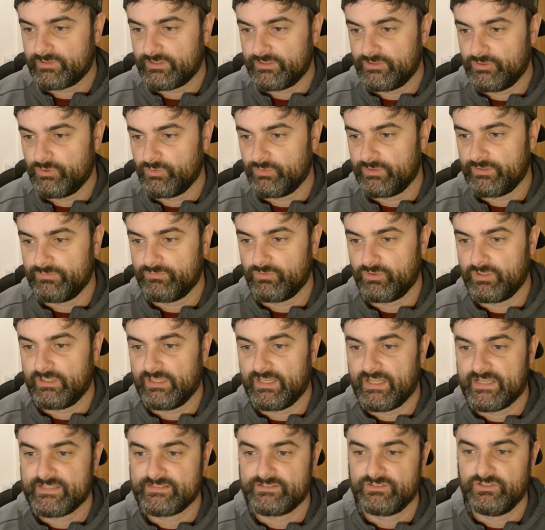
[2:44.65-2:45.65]
They've only
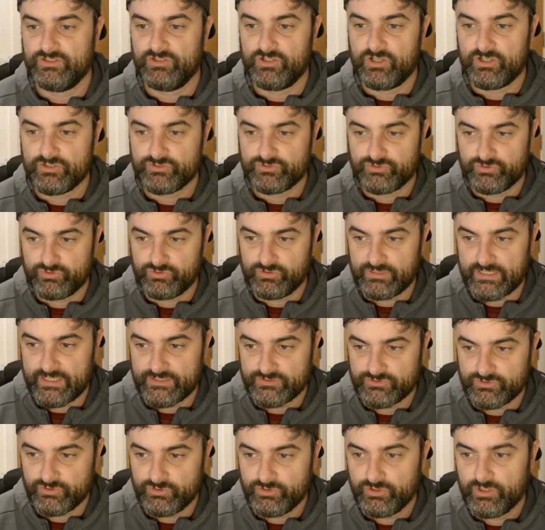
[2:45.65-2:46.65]
lost
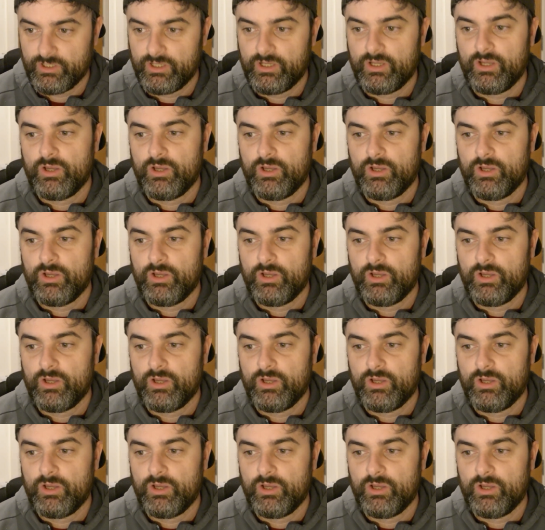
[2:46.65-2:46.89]
last two.